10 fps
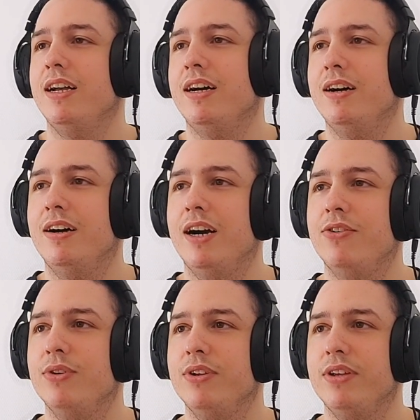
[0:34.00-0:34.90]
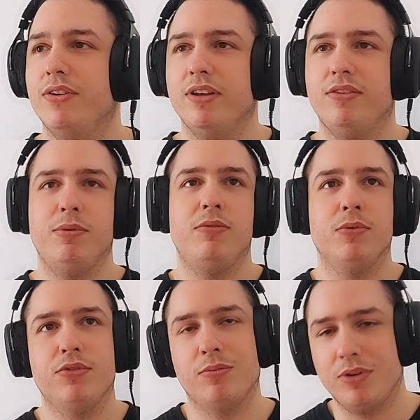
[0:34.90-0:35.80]
Haku, on the other hand, is a bit
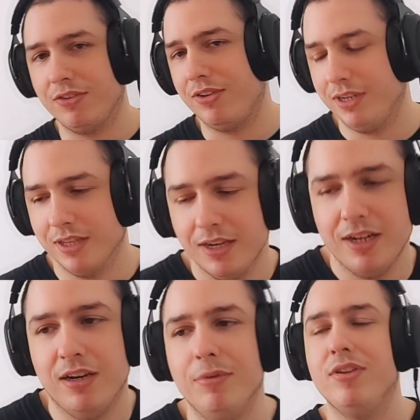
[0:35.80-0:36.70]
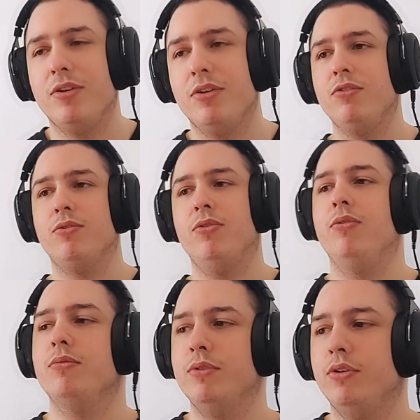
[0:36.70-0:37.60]
more surprising. Obviously, used
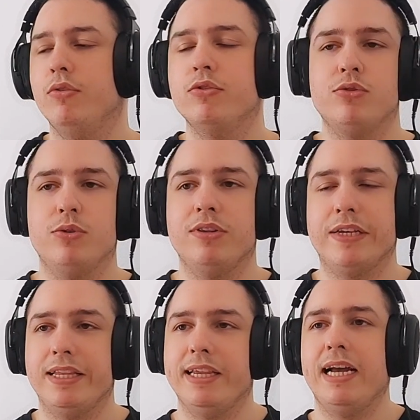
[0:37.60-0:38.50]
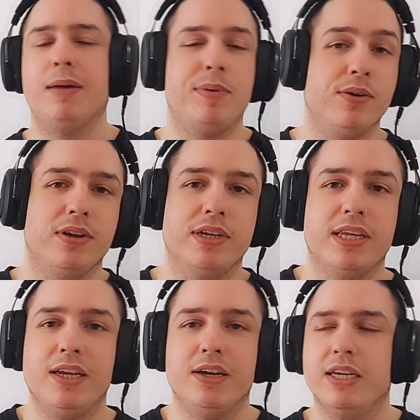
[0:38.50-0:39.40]
to, you know, cute and
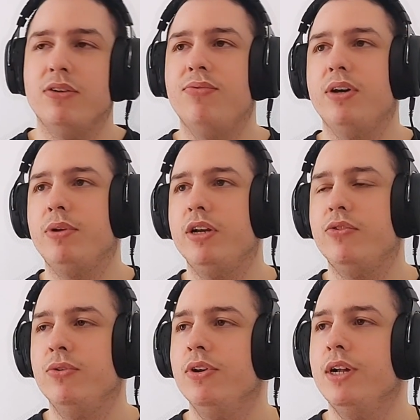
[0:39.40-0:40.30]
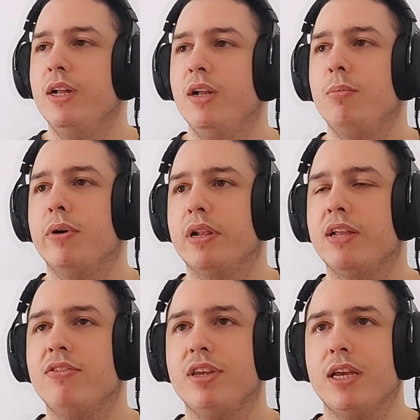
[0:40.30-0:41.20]
happy-go-lucky kind of vibe with Haku. But
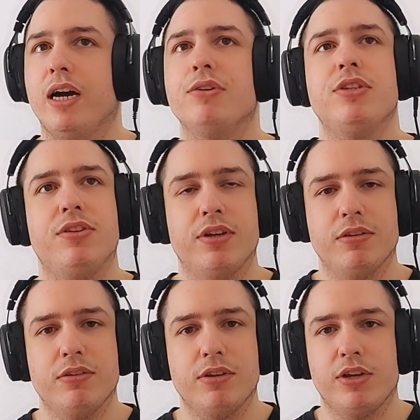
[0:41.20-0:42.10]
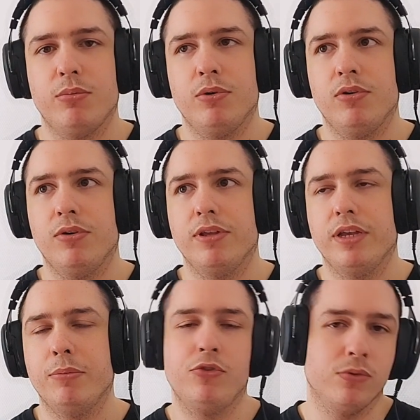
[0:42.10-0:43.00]
let's see how she sounds in a more
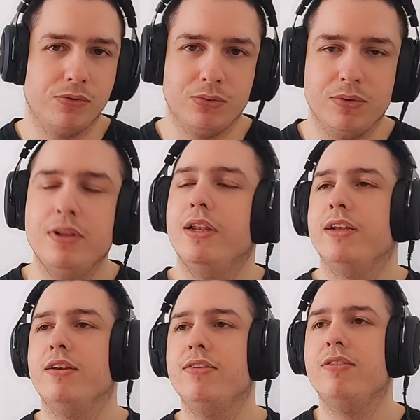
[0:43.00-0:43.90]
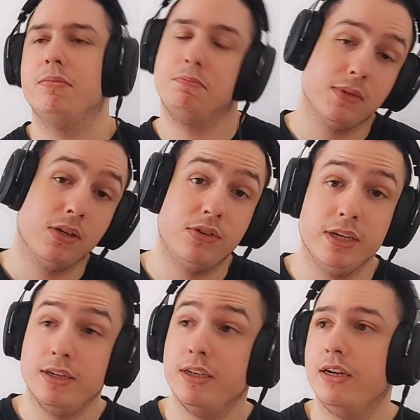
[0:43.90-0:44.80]
emotional song like this. So
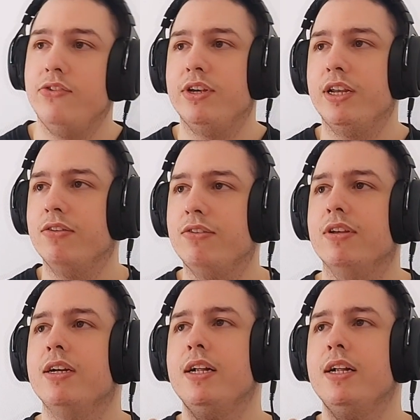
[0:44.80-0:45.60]
yeah, let's check it out.